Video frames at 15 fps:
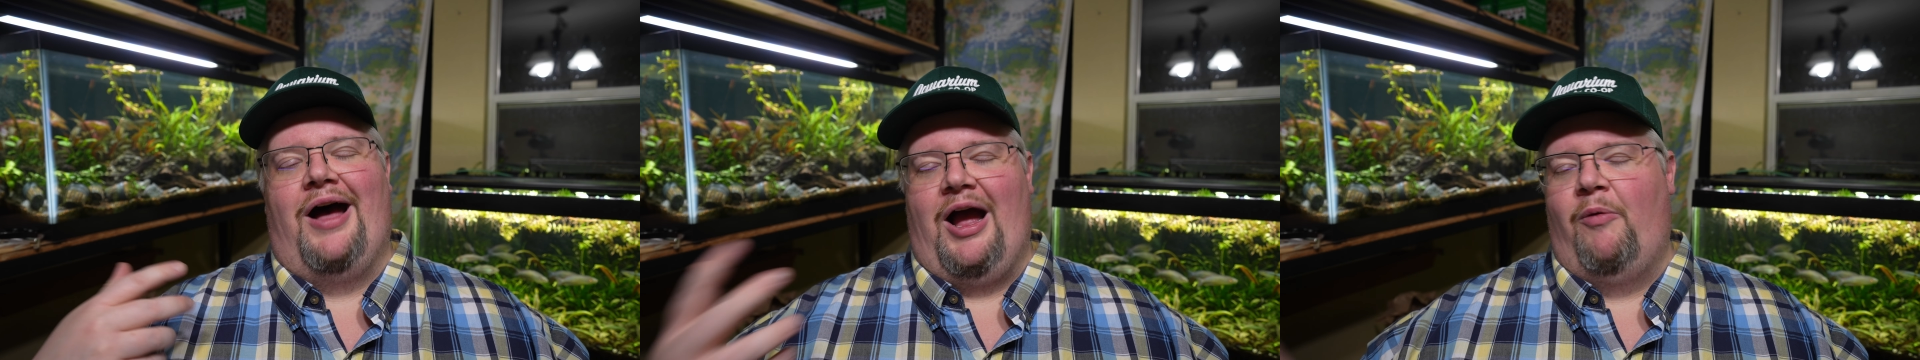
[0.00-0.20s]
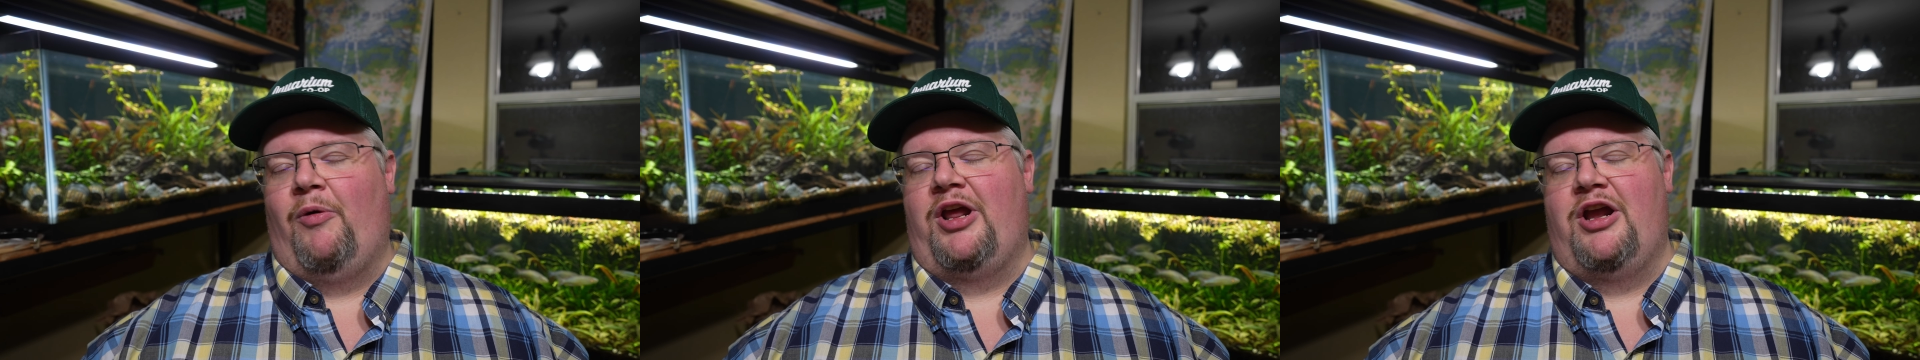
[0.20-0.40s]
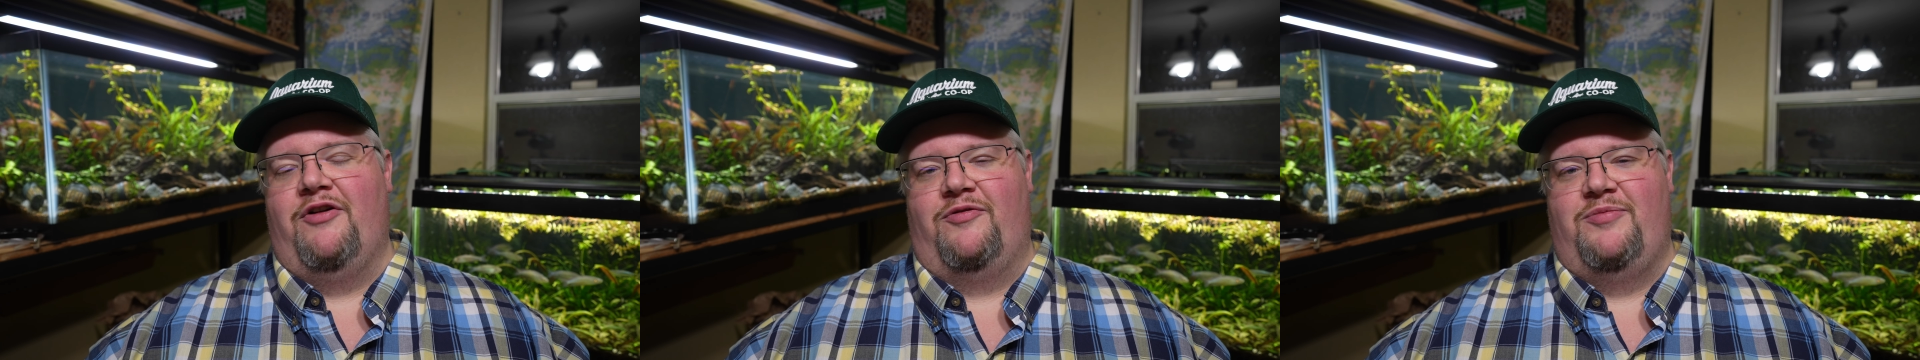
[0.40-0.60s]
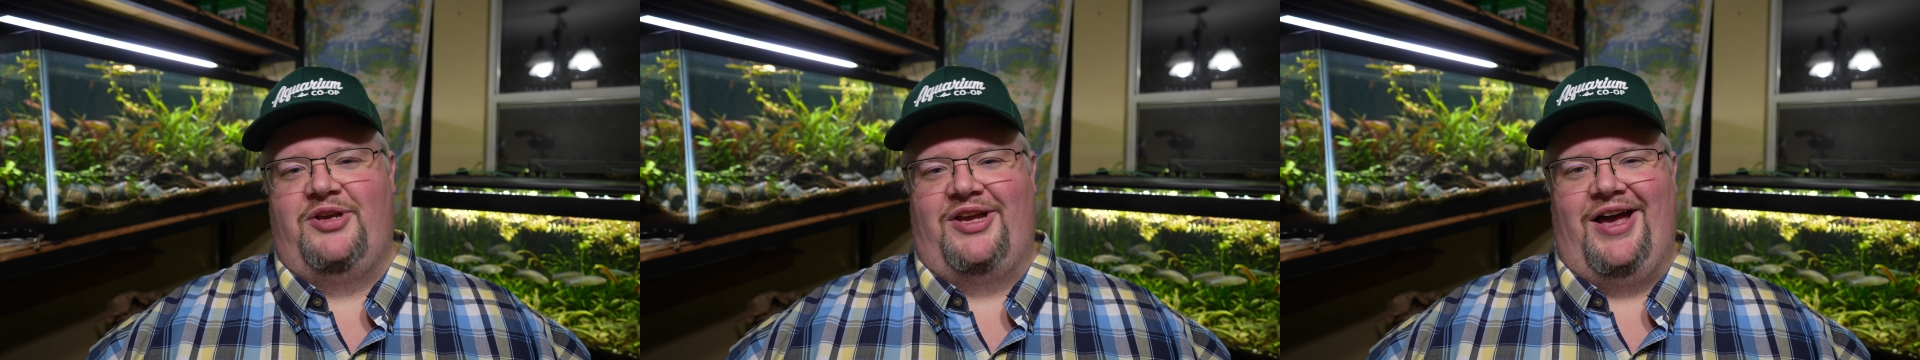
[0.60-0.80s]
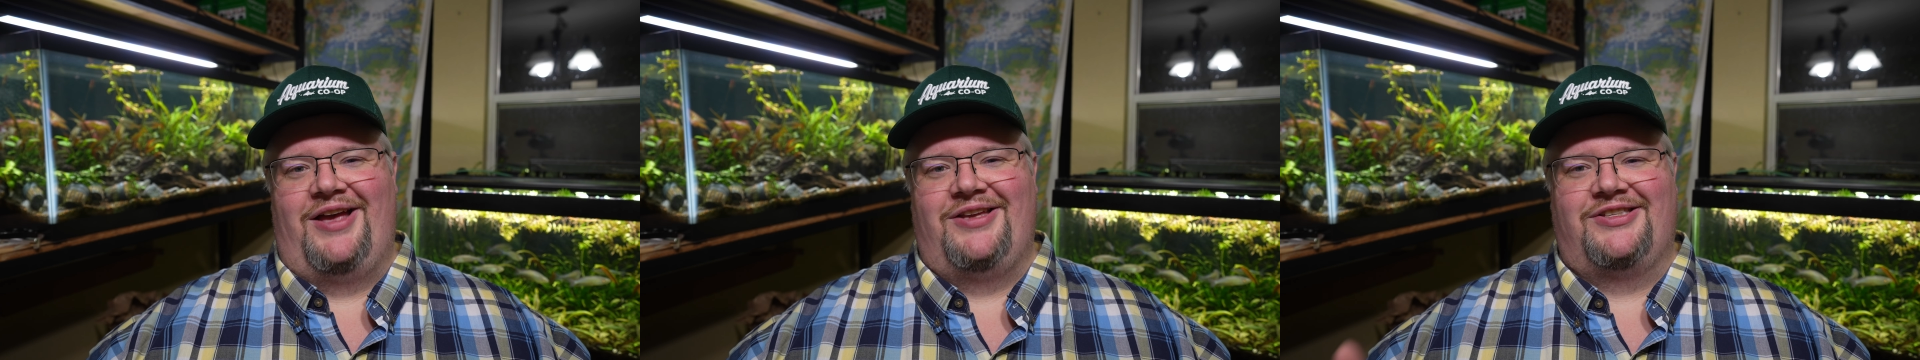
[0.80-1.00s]
I want to hear from you
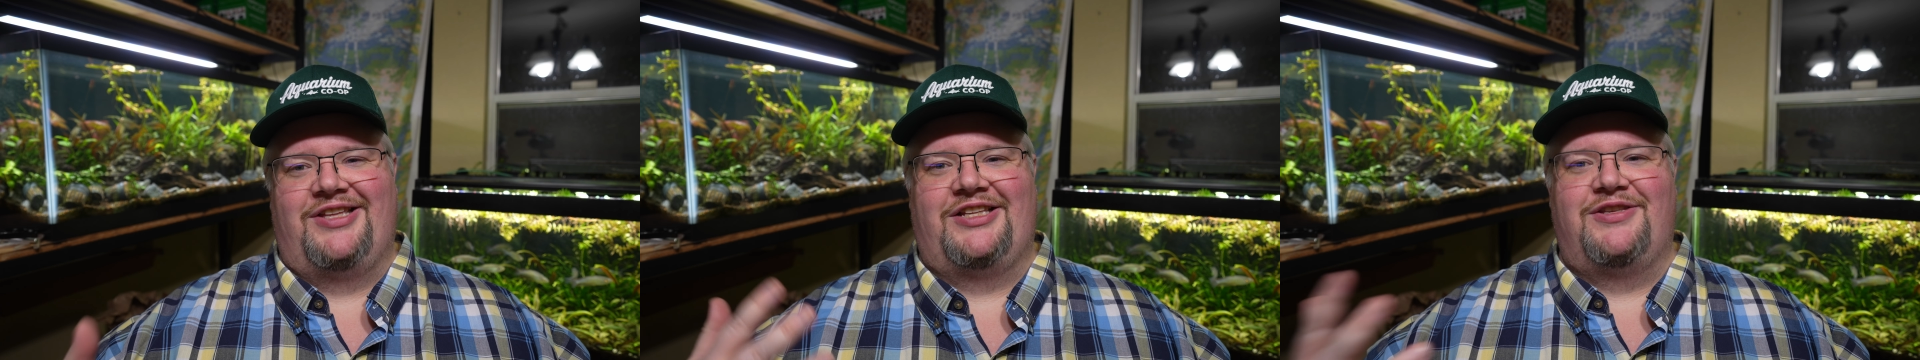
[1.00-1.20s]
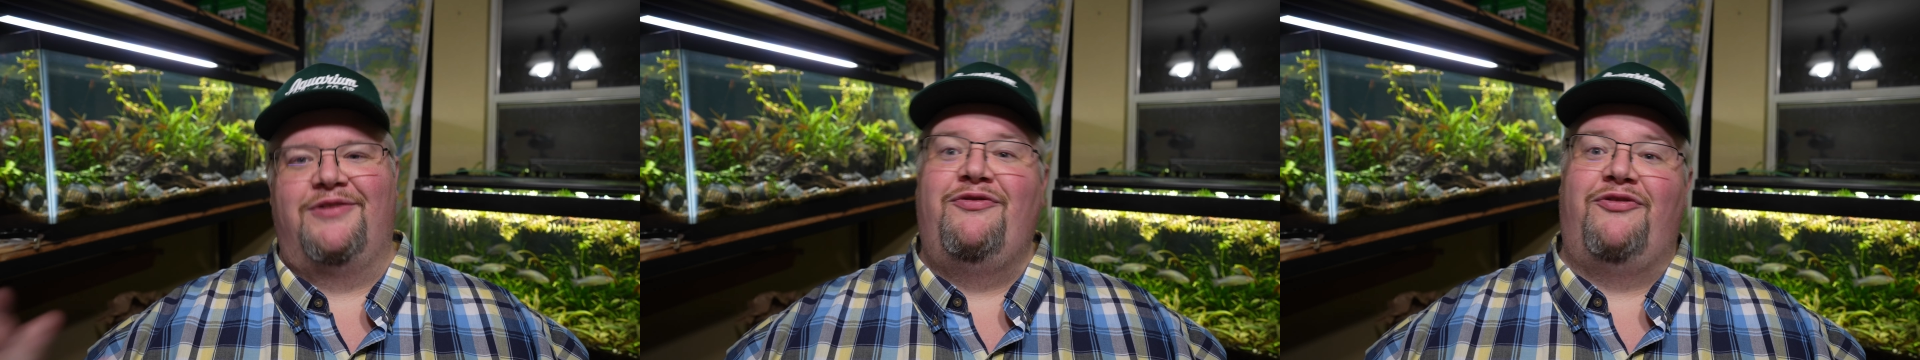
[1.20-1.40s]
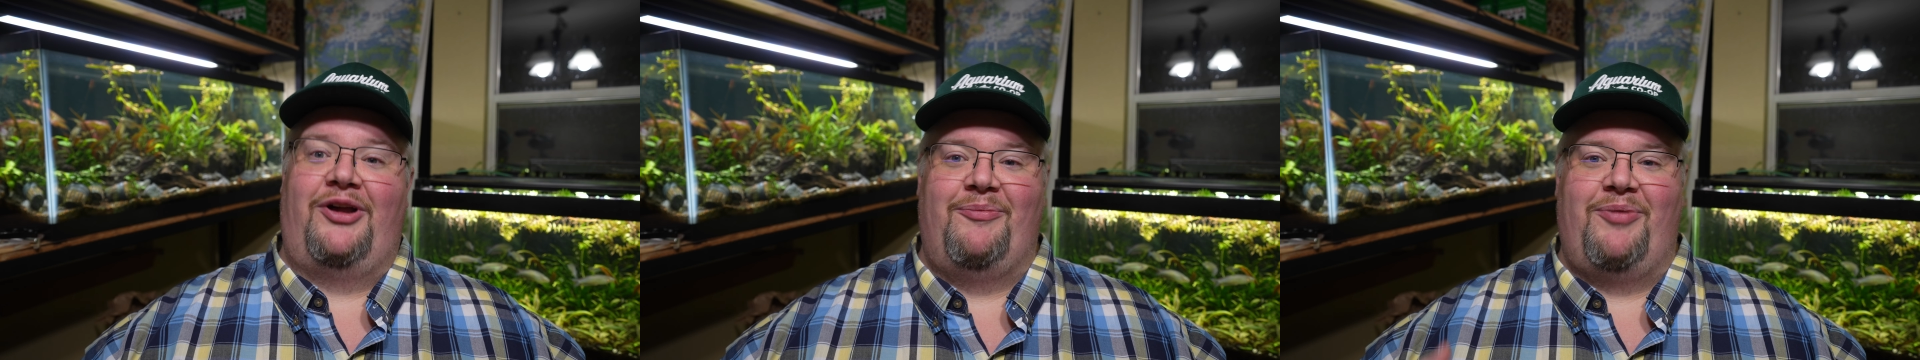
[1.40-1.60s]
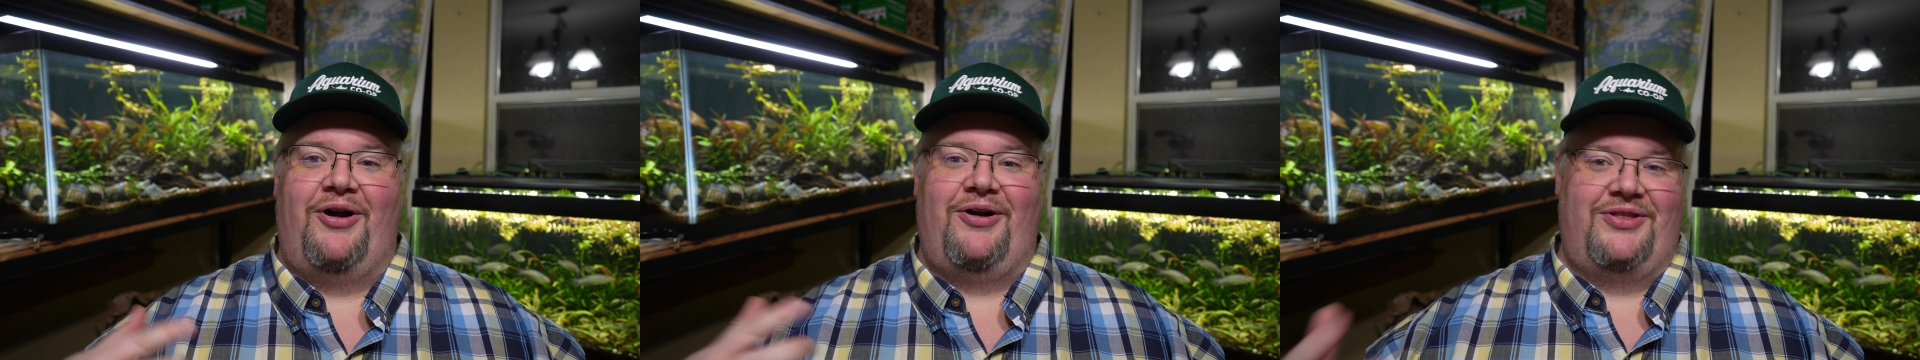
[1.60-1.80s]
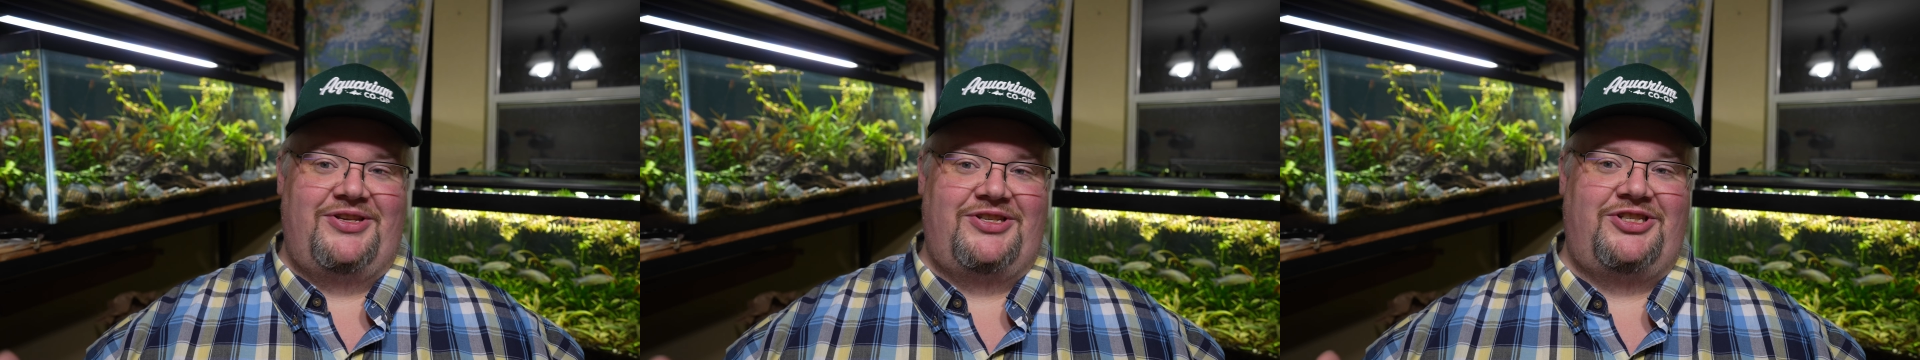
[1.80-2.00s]
guys. That's the fun
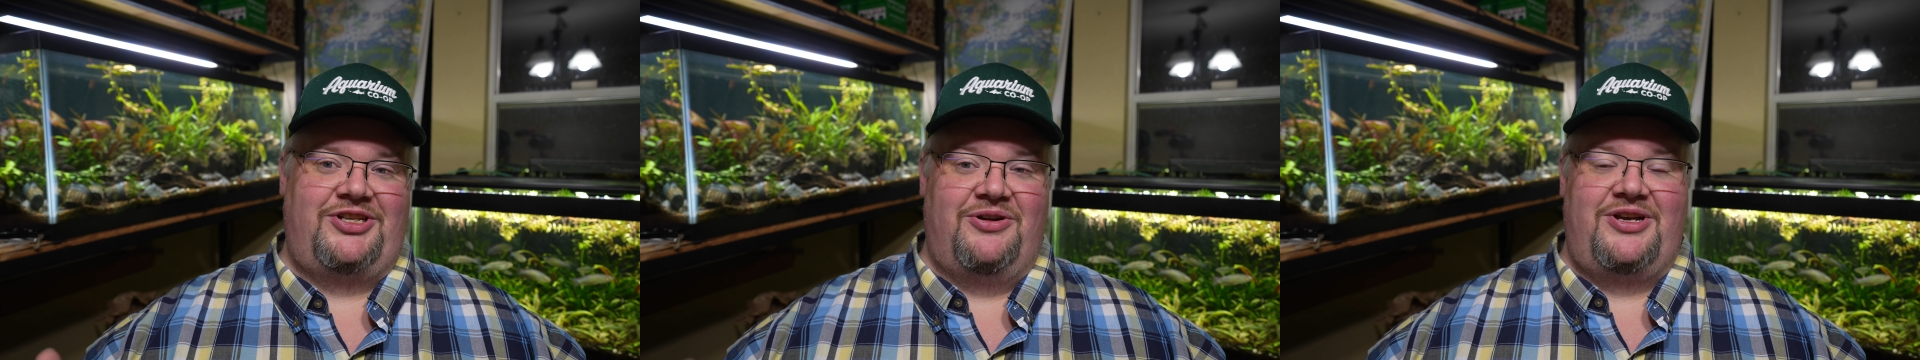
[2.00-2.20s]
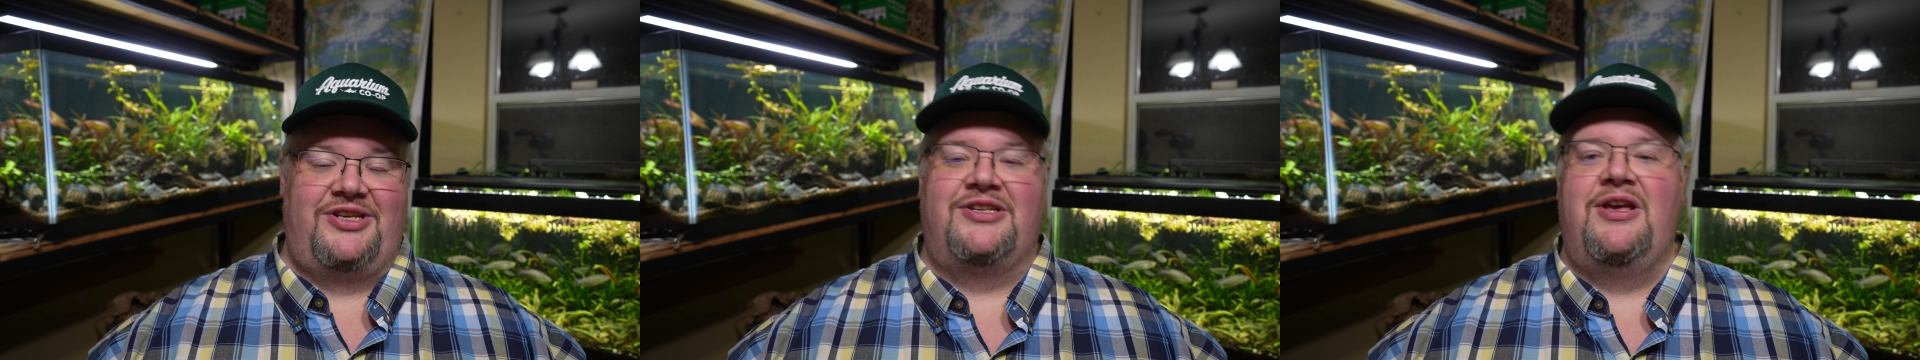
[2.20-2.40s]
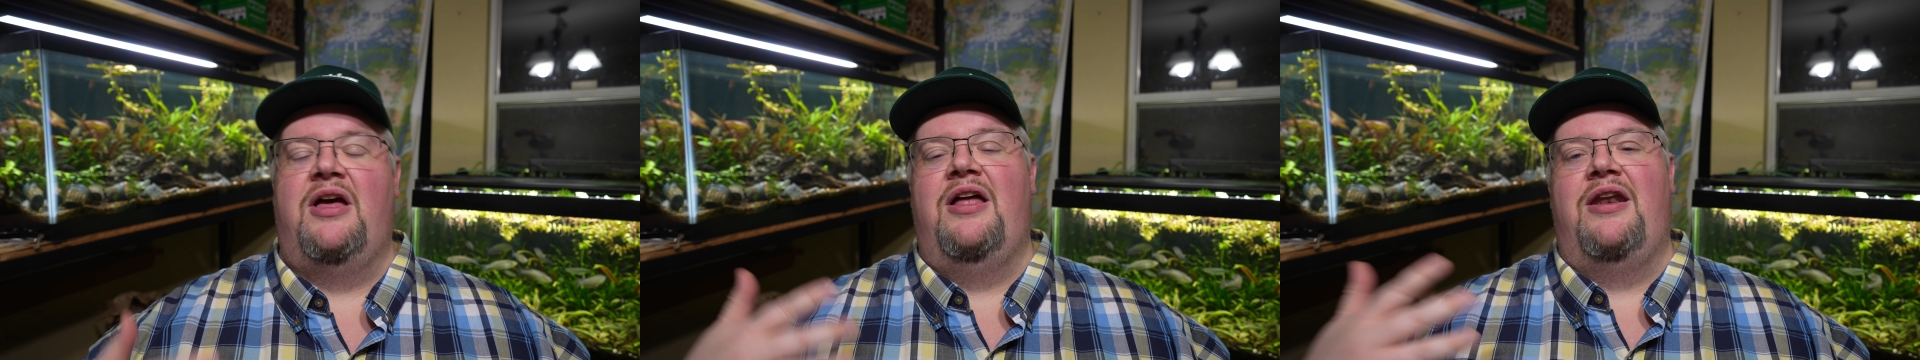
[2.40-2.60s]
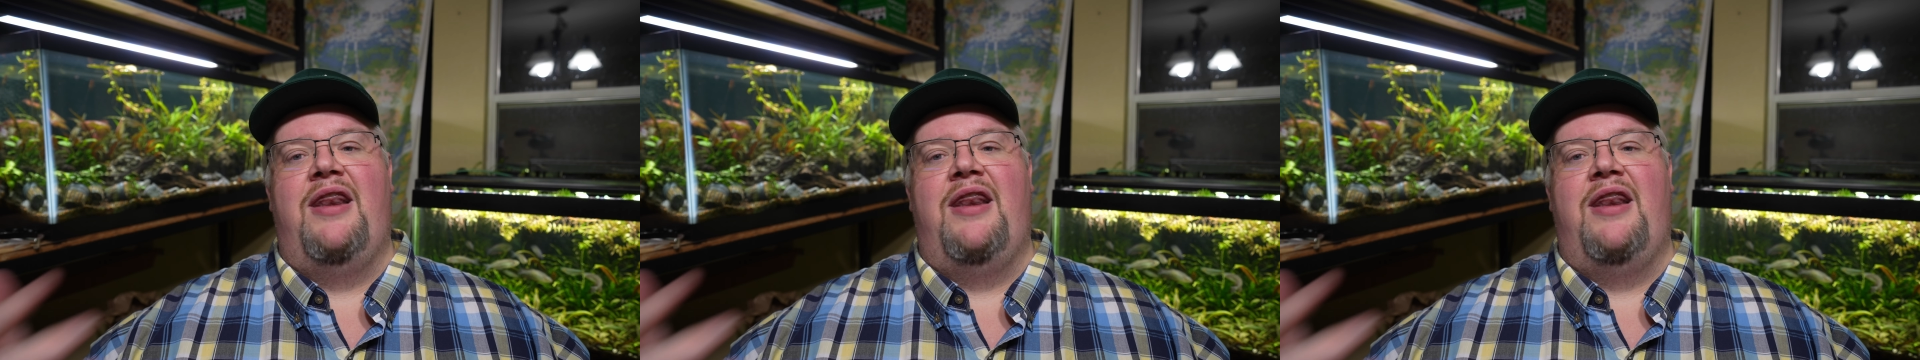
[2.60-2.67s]
part of this series.